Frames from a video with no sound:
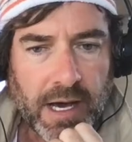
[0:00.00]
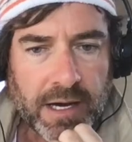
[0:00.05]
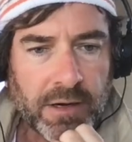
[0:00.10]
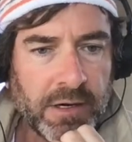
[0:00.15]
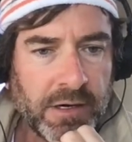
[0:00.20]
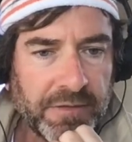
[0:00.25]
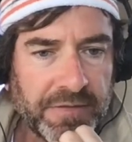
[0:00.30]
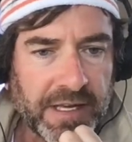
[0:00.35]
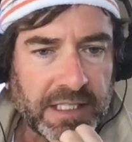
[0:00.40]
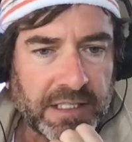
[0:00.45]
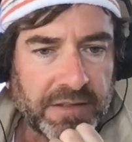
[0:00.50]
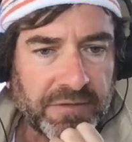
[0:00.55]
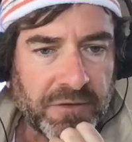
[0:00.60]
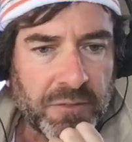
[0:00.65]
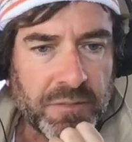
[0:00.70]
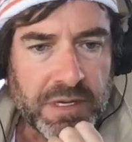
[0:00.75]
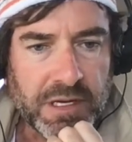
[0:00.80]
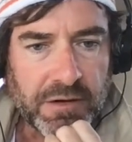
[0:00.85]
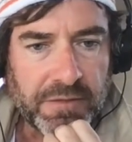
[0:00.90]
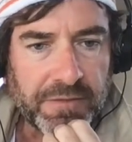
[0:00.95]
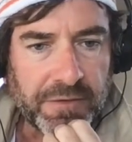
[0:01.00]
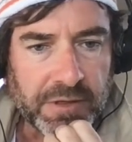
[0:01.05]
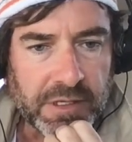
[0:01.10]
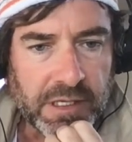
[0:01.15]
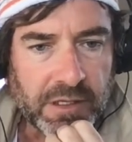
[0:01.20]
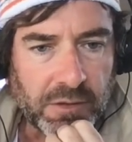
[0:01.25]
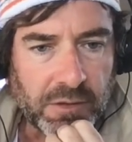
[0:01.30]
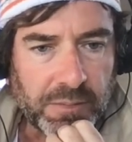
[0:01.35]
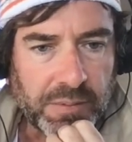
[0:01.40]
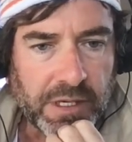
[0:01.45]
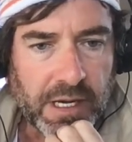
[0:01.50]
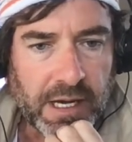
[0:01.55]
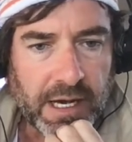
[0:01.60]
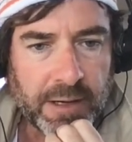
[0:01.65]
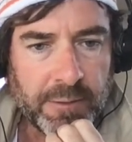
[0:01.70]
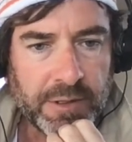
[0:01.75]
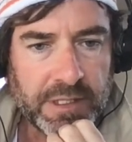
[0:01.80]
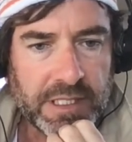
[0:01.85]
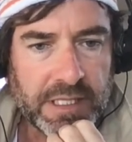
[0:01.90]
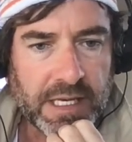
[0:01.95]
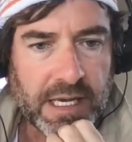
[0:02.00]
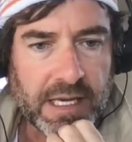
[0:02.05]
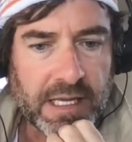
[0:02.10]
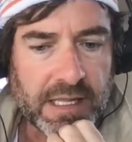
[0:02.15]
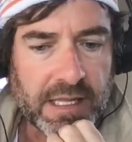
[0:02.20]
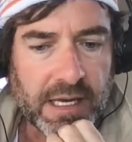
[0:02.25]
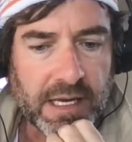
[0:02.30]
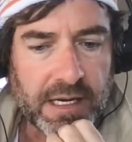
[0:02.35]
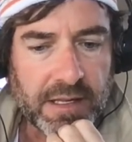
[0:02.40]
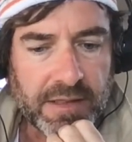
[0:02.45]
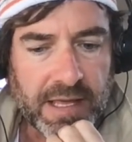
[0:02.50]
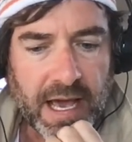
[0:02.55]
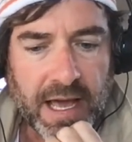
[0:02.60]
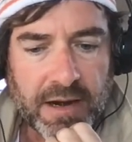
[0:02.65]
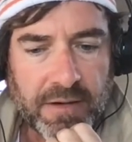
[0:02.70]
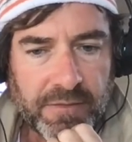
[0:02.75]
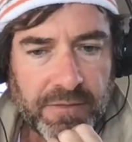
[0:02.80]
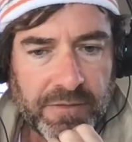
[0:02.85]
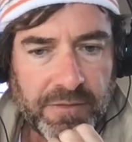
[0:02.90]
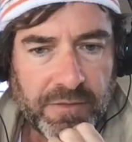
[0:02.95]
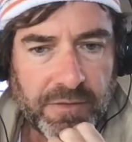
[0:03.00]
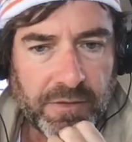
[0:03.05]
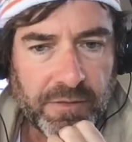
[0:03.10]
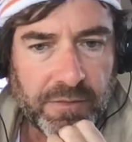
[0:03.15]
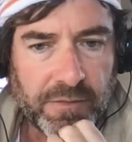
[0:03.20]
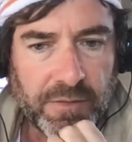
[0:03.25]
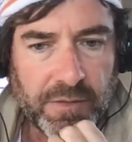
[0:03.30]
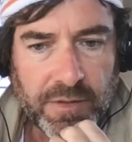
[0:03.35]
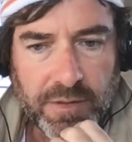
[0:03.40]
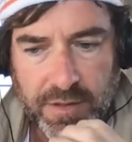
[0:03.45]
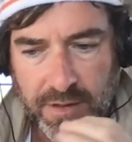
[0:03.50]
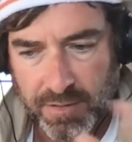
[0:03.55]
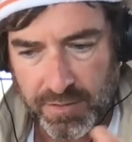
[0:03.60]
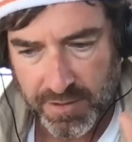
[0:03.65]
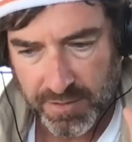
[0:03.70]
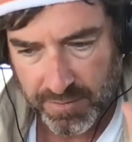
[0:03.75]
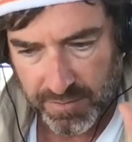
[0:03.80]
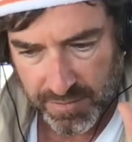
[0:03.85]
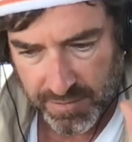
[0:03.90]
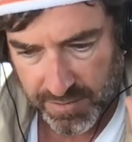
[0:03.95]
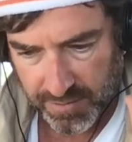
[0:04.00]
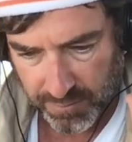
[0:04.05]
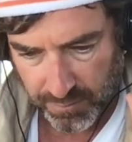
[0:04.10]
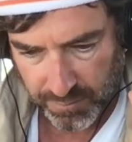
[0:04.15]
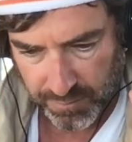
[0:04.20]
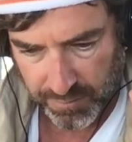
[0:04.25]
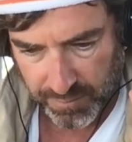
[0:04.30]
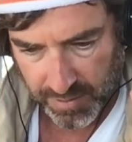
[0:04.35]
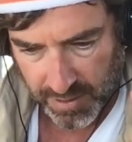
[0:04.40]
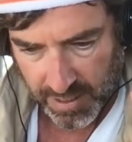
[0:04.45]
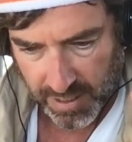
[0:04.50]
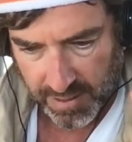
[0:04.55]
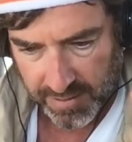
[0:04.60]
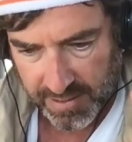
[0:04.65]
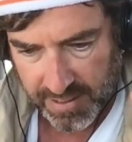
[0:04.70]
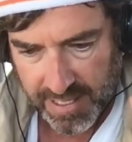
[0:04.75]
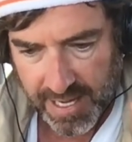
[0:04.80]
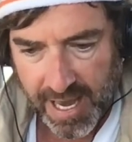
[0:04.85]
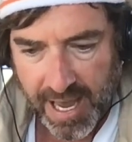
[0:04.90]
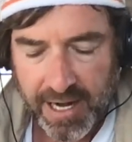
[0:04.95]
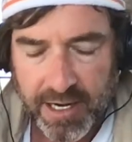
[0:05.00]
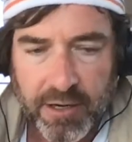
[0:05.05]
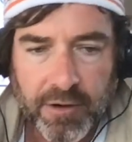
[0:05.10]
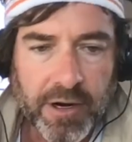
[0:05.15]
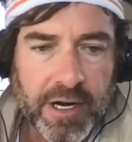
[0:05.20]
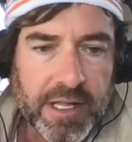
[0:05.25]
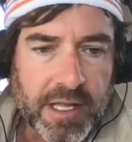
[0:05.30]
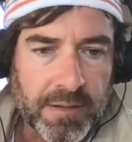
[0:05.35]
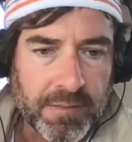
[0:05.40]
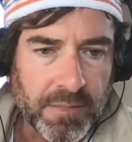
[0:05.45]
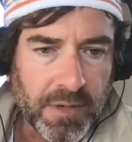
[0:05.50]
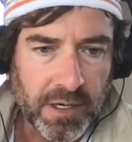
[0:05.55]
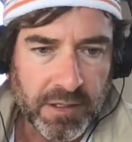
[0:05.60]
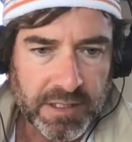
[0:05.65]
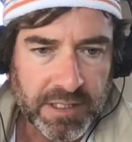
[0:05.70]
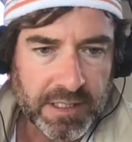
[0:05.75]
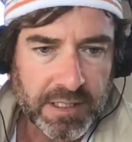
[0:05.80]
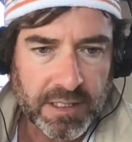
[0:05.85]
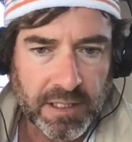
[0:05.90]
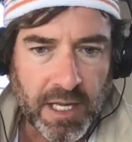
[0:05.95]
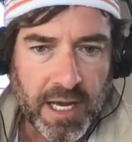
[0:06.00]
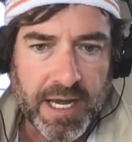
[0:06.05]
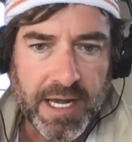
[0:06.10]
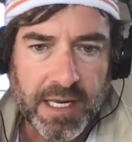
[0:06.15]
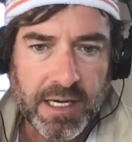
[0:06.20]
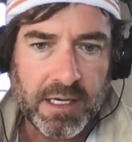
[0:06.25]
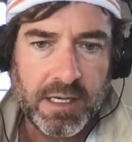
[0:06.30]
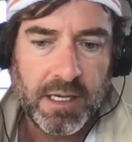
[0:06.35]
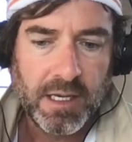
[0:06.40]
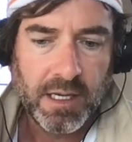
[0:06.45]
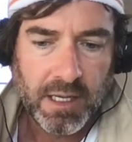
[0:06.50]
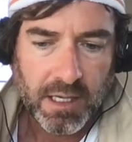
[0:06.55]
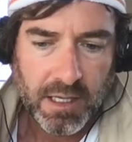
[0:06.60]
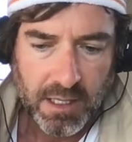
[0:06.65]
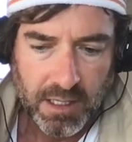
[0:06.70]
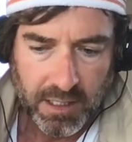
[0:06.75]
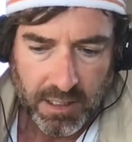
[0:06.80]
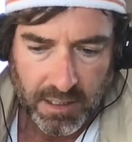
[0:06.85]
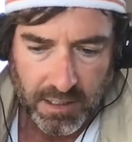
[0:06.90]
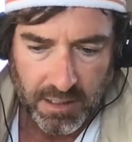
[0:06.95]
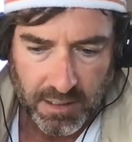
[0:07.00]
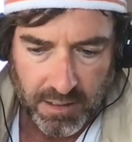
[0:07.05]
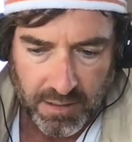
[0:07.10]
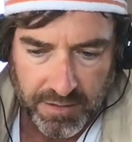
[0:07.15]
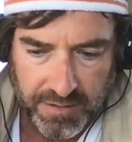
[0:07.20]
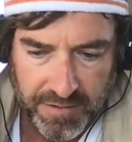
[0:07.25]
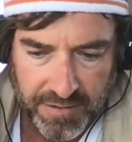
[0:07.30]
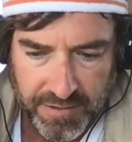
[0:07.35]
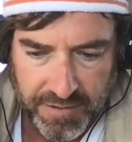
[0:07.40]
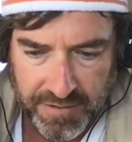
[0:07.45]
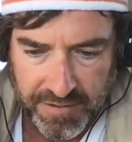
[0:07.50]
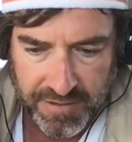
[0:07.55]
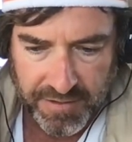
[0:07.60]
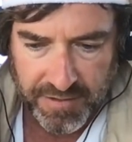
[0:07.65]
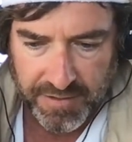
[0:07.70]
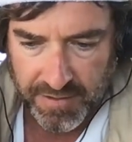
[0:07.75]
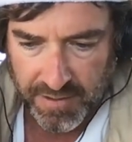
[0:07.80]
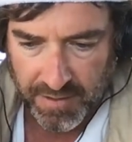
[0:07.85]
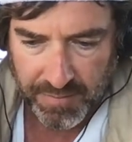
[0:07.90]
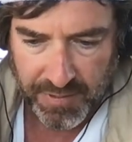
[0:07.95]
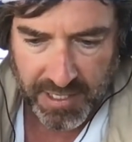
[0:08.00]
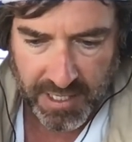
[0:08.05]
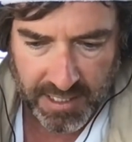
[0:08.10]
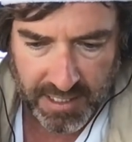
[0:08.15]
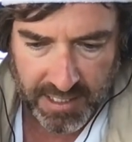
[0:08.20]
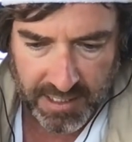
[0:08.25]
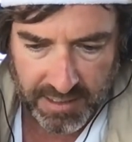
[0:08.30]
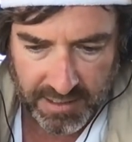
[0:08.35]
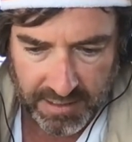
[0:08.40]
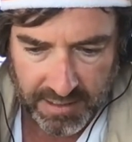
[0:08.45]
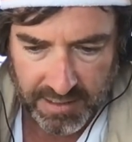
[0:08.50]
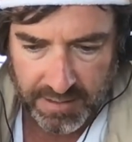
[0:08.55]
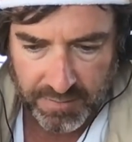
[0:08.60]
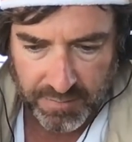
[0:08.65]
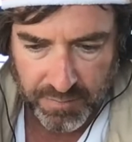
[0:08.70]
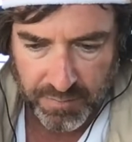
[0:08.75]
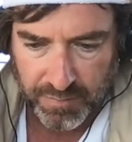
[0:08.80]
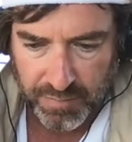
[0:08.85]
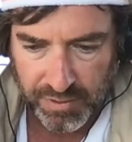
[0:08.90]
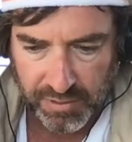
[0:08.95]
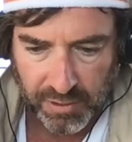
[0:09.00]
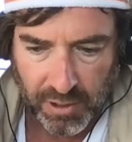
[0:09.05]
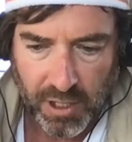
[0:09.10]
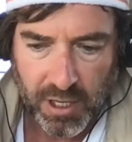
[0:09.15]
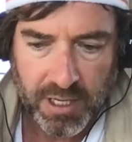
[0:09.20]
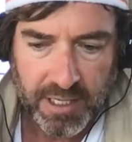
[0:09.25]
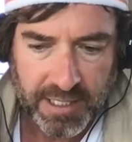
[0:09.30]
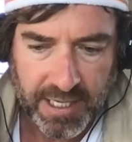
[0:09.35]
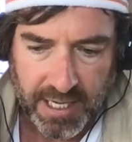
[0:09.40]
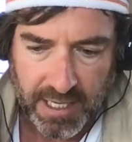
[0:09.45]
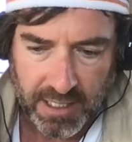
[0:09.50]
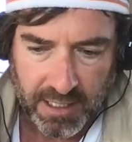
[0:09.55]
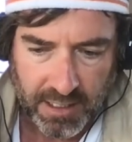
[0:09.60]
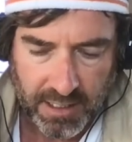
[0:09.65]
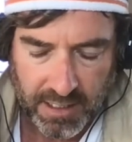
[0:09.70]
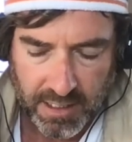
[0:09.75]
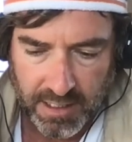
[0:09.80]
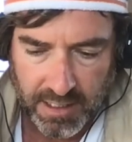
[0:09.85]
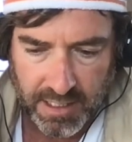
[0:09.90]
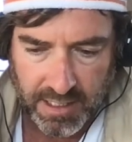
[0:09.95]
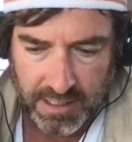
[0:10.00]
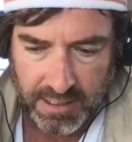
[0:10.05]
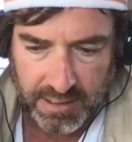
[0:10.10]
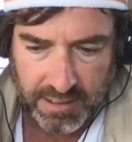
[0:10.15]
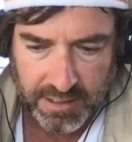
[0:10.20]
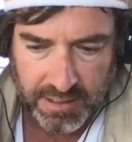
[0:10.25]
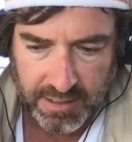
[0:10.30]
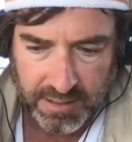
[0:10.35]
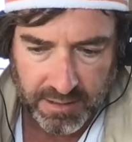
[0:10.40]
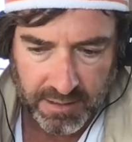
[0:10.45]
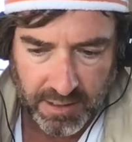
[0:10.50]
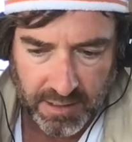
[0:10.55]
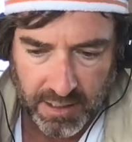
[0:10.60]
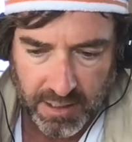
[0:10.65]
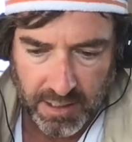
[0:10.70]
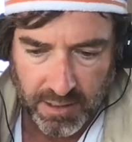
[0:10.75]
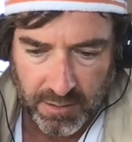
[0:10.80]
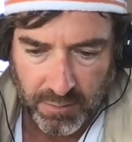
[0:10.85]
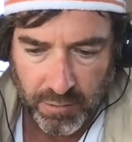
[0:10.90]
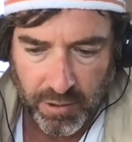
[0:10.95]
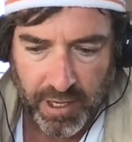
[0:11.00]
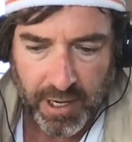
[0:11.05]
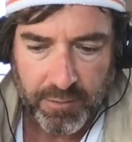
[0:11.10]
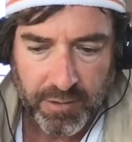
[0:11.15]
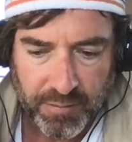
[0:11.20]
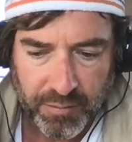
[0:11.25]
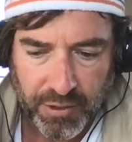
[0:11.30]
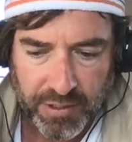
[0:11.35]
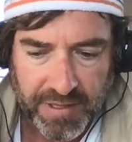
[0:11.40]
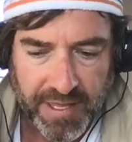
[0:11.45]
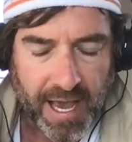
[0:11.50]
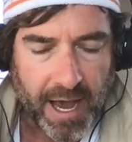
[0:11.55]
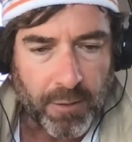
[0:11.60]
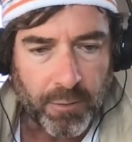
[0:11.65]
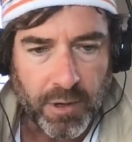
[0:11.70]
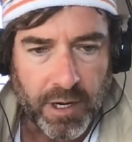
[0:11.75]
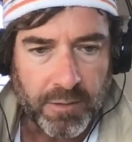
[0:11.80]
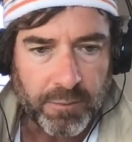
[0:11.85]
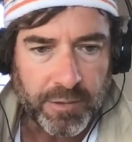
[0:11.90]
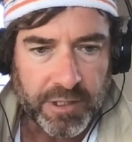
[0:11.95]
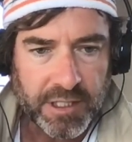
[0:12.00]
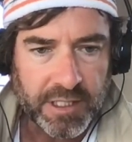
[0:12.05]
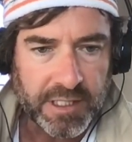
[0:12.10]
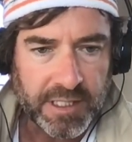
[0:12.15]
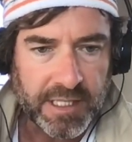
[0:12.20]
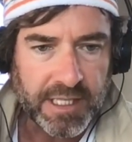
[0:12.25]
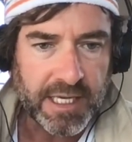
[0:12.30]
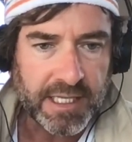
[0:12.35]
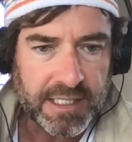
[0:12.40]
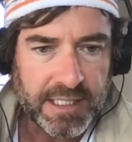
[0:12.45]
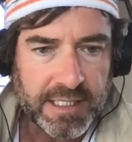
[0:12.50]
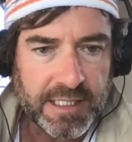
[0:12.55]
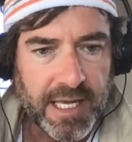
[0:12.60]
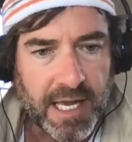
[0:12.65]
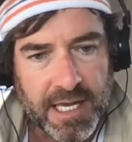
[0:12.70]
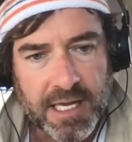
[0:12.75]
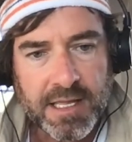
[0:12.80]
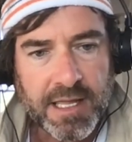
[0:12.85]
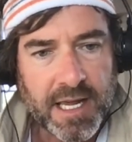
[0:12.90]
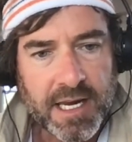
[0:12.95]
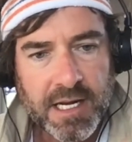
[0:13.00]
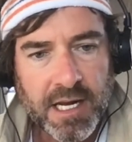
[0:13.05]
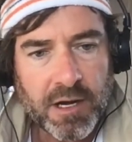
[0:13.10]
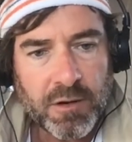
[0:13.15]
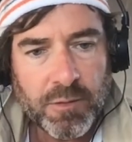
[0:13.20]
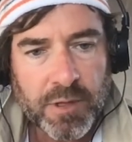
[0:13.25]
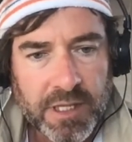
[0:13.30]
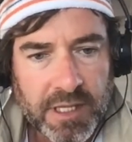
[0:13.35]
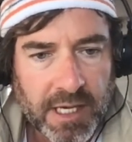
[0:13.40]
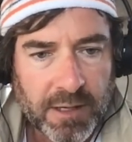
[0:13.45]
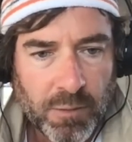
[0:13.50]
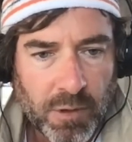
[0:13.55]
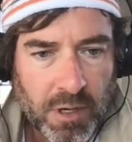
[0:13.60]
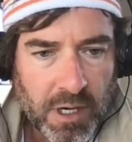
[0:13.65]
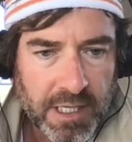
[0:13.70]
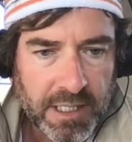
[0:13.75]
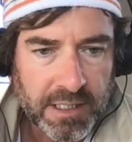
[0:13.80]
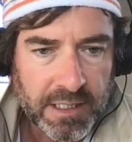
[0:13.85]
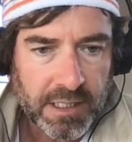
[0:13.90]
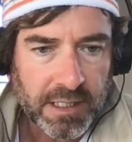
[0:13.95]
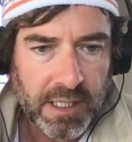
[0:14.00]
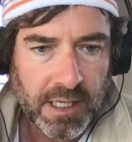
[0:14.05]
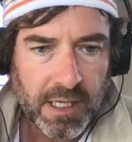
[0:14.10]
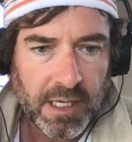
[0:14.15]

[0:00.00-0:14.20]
I don't know if that's for me or for Gil, but I would say that that f- the, the the the category that most client th- opinions belong in is where I would put that one, which is they say they know what they want,